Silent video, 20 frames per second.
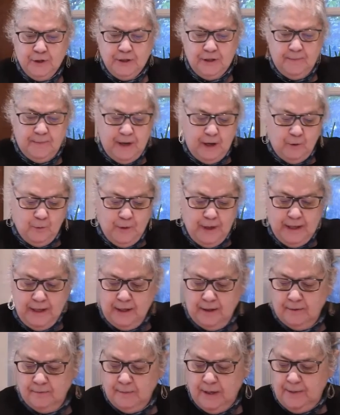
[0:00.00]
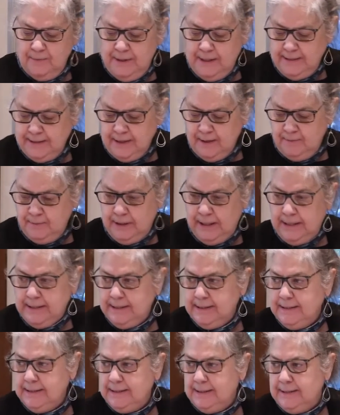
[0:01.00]
About ready. My mise en
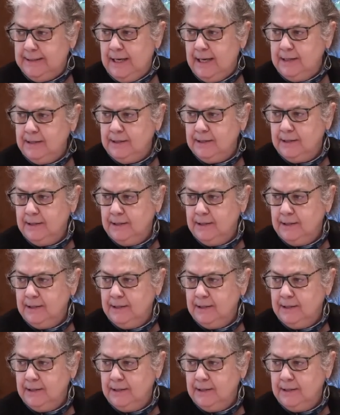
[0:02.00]
place is set.